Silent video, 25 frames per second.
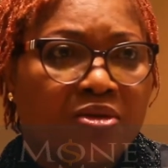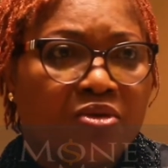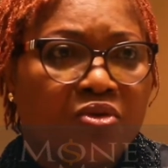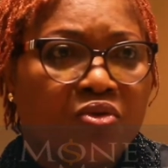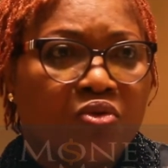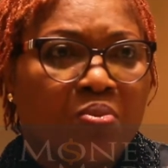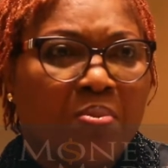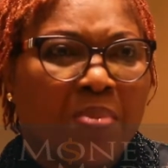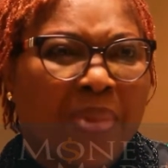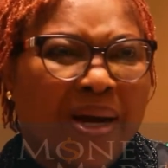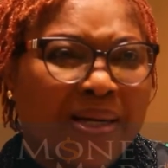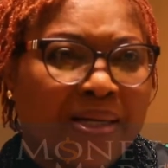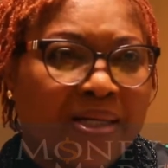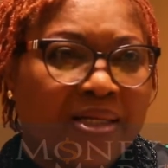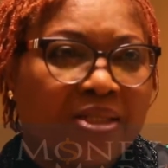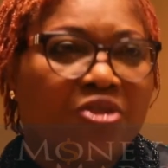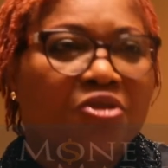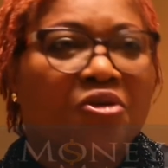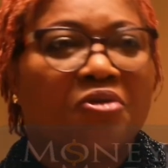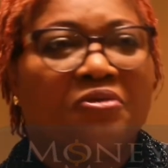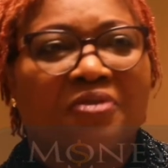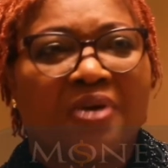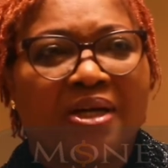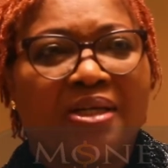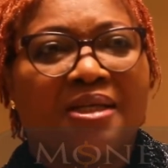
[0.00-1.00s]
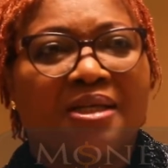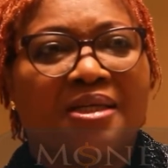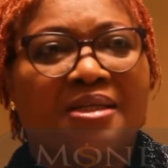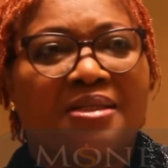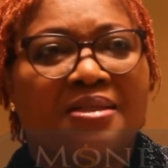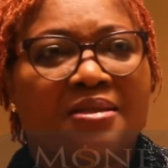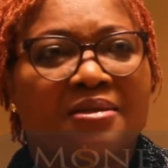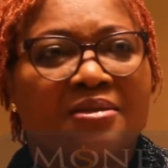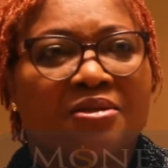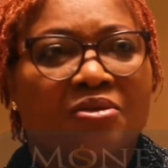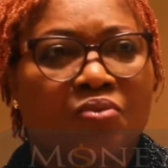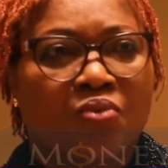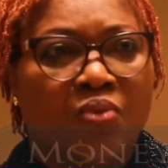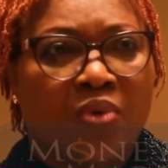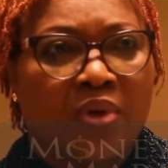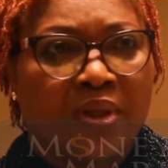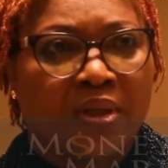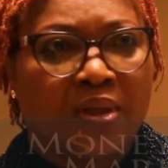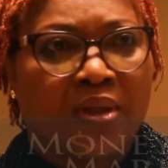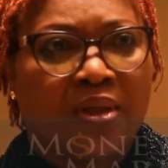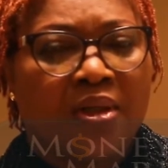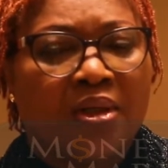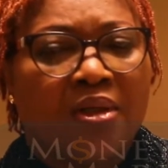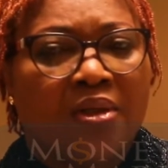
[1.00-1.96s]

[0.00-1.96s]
to manage your finances well.